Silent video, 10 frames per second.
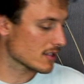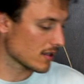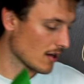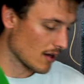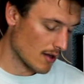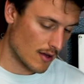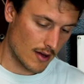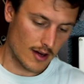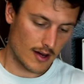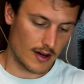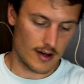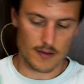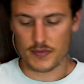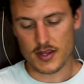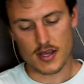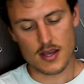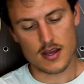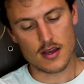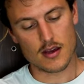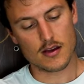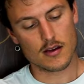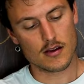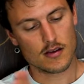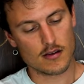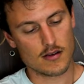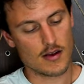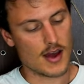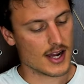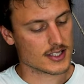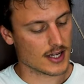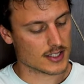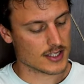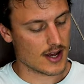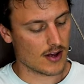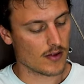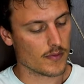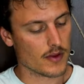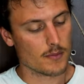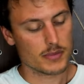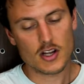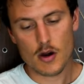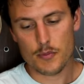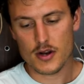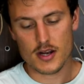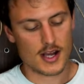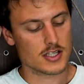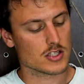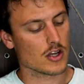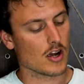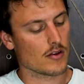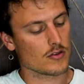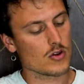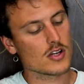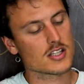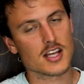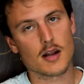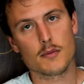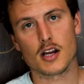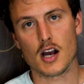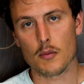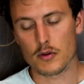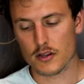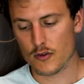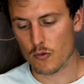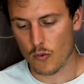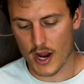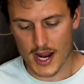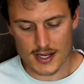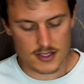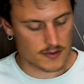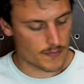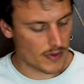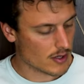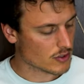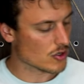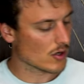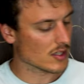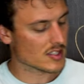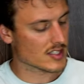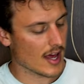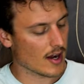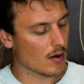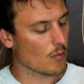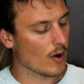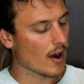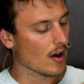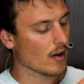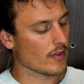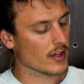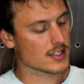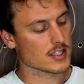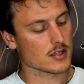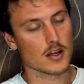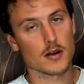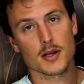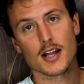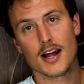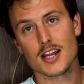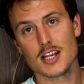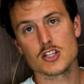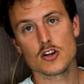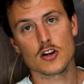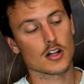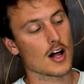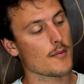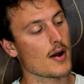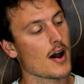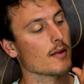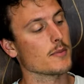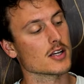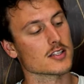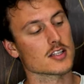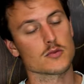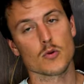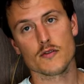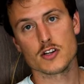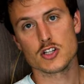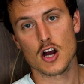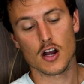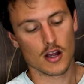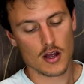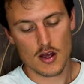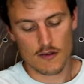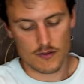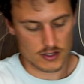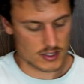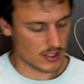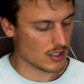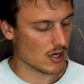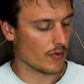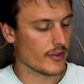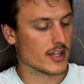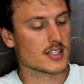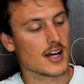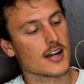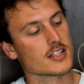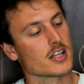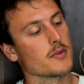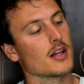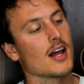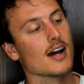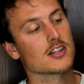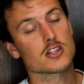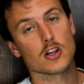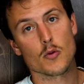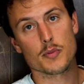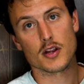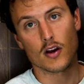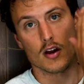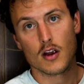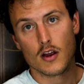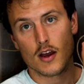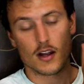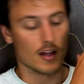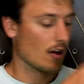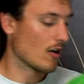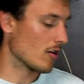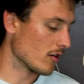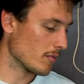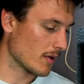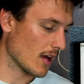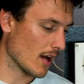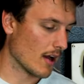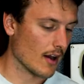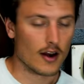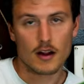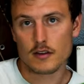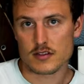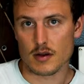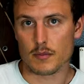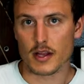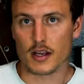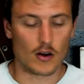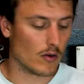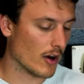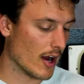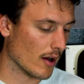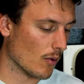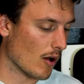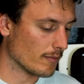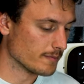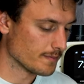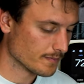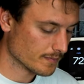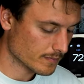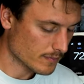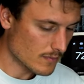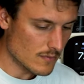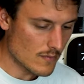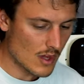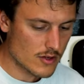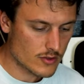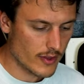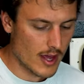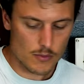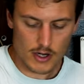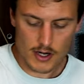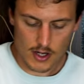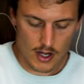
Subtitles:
is the XXL, but they were pretty nice. So you can set them in a couple different ways. So you can set them where this is going to be a lot easier to climb on because this is more of a jug versus, you know, this size is going to be a lot slopier, a lot harder to get on something like an overhang. And then we're going to